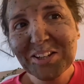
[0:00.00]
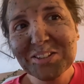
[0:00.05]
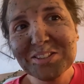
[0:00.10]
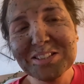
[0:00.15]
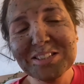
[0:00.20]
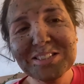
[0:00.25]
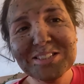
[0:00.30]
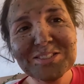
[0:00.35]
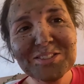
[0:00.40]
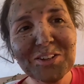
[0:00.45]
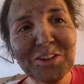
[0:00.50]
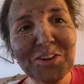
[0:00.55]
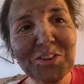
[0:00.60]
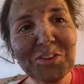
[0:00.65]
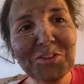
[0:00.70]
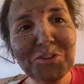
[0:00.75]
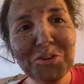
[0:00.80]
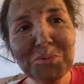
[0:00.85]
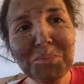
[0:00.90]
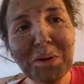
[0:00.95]
When you're sorting
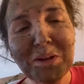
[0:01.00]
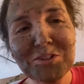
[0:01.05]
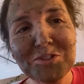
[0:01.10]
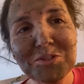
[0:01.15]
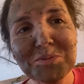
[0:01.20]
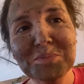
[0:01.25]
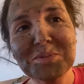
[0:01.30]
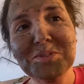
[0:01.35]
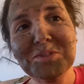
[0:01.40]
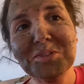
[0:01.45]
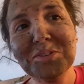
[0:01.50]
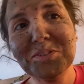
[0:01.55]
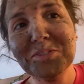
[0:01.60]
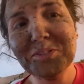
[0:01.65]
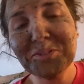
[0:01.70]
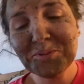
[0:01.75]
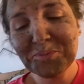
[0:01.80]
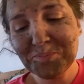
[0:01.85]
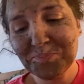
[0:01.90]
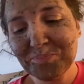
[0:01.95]
through your bedroom stuff.
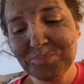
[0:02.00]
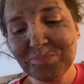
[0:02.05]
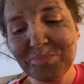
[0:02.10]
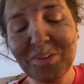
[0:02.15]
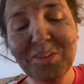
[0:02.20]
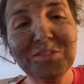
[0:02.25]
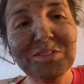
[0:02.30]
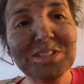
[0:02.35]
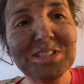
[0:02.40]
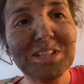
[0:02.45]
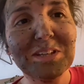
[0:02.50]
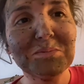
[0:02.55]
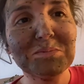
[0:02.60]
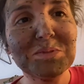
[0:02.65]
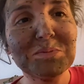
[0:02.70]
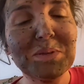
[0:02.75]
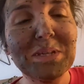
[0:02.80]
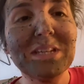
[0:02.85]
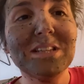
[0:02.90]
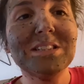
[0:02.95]
Obviously I'm
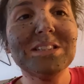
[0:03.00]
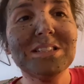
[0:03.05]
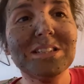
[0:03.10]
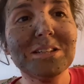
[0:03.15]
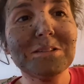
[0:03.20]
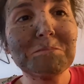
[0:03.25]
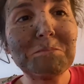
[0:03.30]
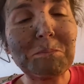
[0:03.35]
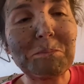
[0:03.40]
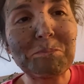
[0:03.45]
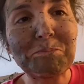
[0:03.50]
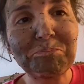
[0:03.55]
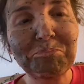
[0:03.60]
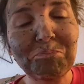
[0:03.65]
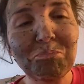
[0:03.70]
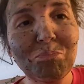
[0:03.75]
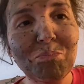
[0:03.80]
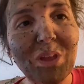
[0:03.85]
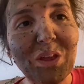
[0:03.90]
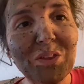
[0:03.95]
speaking to
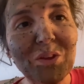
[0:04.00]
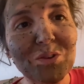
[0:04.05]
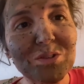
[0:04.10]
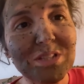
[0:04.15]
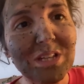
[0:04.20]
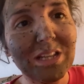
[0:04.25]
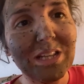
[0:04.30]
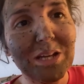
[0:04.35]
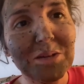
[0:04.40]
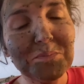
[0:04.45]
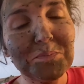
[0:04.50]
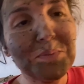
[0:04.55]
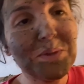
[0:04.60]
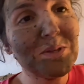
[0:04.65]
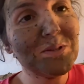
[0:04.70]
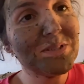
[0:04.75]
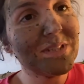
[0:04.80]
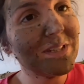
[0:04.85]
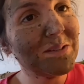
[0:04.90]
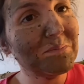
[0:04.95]
those that like
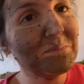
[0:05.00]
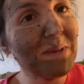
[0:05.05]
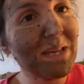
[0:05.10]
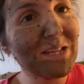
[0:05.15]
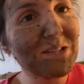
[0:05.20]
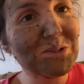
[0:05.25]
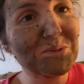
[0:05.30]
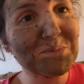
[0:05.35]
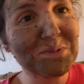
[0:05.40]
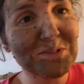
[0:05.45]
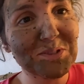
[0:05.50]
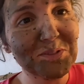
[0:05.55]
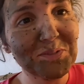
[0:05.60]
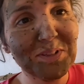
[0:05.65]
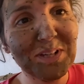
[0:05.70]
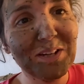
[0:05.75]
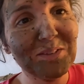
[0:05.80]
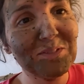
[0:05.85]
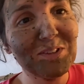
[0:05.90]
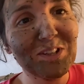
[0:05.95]
beauty and makeup stuff
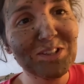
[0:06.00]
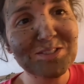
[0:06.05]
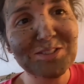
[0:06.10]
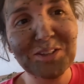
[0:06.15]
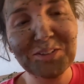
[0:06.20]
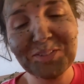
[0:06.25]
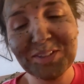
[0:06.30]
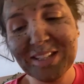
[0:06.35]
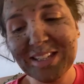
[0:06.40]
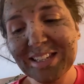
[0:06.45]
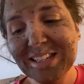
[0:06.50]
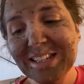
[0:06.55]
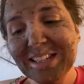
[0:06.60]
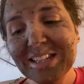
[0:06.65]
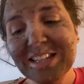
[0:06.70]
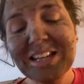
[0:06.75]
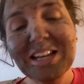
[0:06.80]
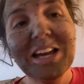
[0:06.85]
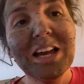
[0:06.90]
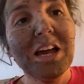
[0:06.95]
and have lots of it.
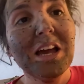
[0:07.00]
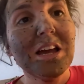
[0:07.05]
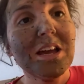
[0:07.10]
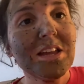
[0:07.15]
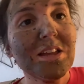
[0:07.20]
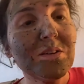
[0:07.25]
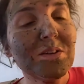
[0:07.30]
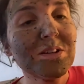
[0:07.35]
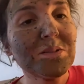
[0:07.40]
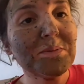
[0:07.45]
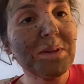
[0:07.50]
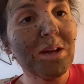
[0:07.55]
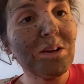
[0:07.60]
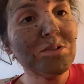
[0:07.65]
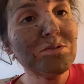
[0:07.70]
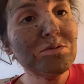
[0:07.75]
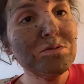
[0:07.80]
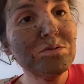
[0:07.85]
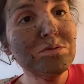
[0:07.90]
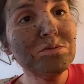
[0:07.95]
And you end up like,
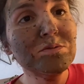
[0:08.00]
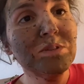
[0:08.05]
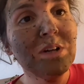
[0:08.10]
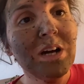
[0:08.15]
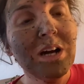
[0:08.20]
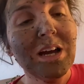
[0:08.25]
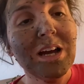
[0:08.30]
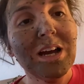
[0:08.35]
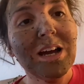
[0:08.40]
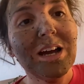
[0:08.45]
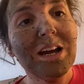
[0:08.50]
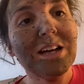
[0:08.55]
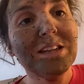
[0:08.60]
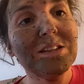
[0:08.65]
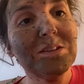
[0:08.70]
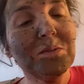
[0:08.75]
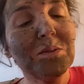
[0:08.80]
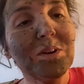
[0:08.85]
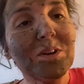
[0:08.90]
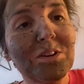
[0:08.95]
ooh. And
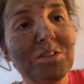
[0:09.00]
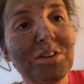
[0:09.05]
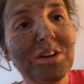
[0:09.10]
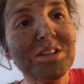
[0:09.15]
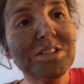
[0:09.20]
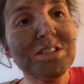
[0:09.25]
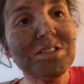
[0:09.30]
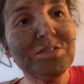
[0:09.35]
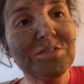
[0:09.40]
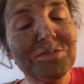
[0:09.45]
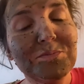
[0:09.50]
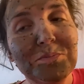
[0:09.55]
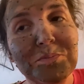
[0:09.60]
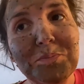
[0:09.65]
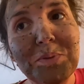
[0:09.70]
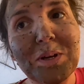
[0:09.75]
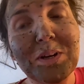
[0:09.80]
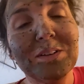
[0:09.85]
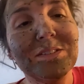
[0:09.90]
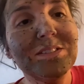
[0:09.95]
you walk around, you've
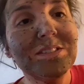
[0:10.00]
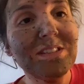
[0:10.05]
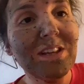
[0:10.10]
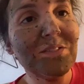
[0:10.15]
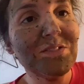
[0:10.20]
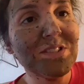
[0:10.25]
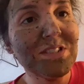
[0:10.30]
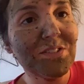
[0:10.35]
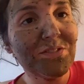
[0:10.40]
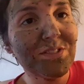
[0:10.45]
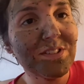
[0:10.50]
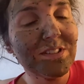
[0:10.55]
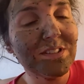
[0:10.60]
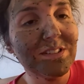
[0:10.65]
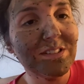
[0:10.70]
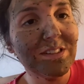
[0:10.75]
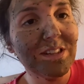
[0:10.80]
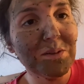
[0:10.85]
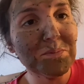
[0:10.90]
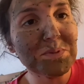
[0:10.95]
put on 7
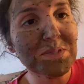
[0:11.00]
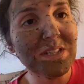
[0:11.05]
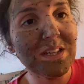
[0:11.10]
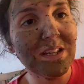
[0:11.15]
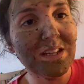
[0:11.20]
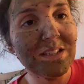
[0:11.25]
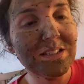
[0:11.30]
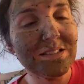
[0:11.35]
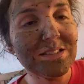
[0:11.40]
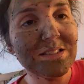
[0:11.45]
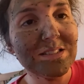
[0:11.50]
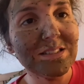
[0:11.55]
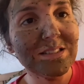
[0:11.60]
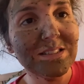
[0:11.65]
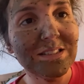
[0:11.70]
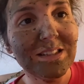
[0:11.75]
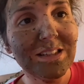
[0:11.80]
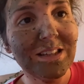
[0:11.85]
different lipsticks,